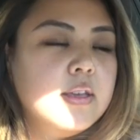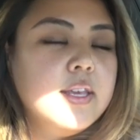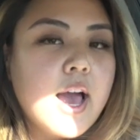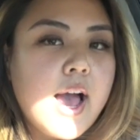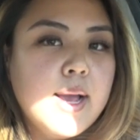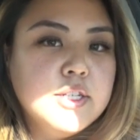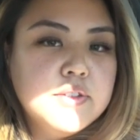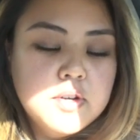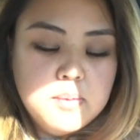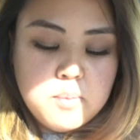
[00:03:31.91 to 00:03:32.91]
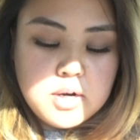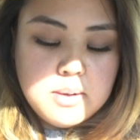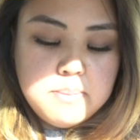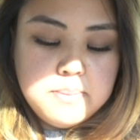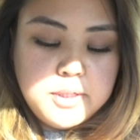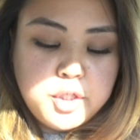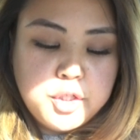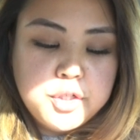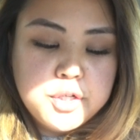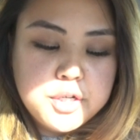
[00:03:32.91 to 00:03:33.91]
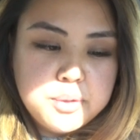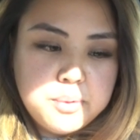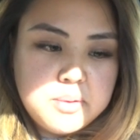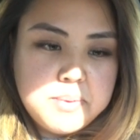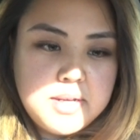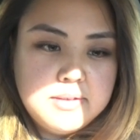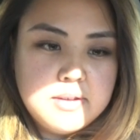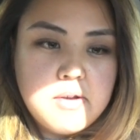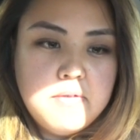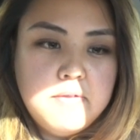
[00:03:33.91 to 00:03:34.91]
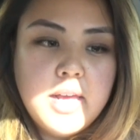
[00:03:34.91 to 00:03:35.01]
Yeah, I just feel more mature with myself.